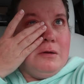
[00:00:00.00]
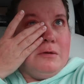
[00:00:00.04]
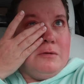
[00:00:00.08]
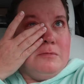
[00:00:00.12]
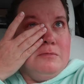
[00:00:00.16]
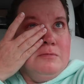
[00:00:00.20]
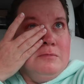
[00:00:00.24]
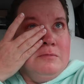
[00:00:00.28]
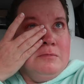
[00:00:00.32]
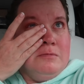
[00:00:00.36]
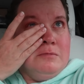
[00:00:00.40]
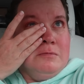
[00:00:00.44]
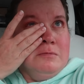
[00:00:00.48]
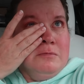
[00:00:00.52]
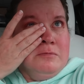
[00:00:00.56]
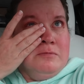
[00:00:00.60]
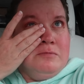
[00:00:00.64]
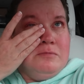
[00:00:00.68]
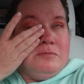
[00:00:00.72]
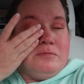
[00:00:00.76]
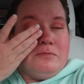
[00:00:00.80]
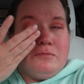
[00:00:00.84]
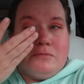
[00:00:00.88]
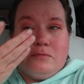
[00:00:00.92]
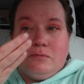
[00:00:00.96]

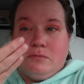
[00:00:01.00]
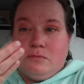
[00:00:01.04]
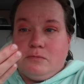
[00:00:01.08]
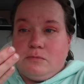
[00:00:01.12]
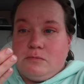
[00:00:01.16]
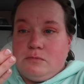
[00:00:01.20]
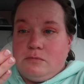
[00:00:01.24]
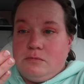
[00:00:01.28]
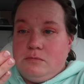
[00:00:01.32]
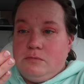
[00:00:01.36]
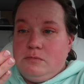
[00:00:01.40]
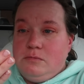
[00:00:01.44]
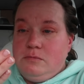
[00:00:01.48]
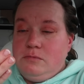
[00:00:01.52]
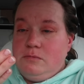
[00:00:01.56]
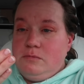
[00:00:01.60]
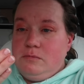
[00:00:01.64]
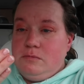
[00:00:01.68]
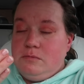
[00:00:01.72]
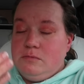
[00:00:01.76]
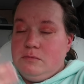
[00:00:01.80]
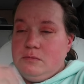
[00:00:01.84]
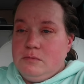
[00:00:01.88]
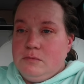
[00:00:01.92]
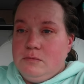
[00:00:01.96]

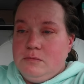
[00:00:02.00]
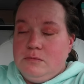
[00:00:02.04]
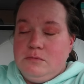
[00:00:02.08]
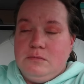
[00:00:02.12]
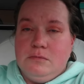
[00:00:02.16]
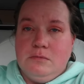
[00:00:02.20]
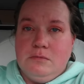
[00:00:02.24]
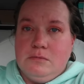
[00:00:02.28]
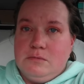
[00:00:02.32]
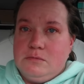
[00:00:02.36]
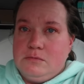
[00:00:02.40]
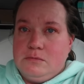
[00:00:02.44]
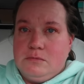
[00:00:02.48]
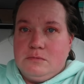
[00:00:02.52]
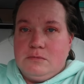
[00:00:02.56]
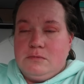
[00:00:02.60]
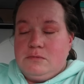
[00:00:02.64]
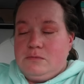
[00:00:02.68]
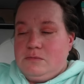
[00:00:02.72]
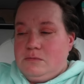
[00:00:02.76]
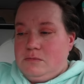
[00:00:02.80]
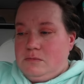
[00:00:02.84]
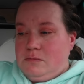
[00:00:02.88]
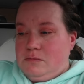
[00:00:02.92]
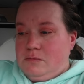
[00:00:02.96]

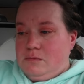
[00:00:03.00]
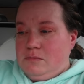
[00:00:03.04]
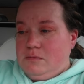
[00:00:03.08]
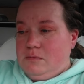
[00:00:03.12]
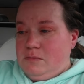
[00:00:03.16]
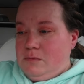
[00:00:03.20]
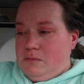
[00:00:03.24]
(silence)